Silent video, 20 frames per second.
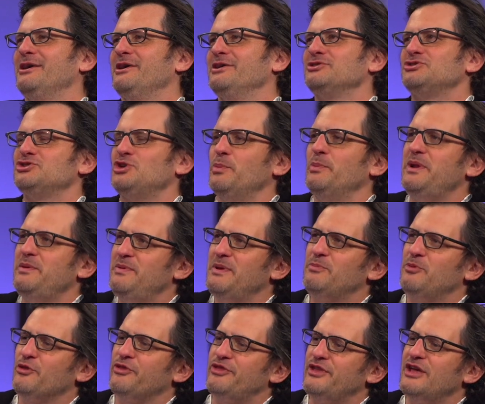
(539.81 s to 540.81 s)
so many
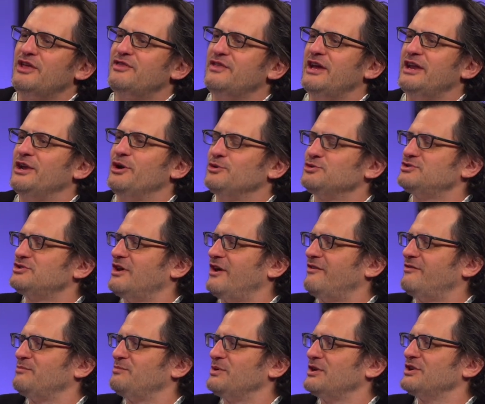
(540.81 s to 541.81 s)
people think they know
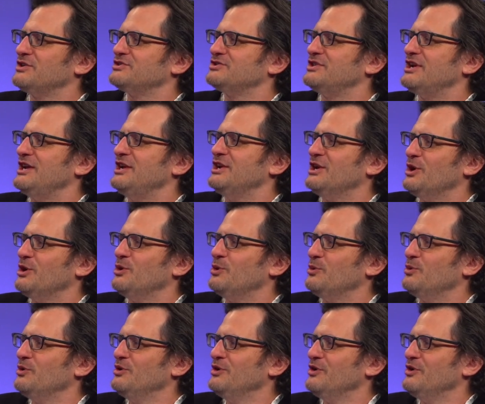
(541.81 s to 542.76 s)
stuff because they know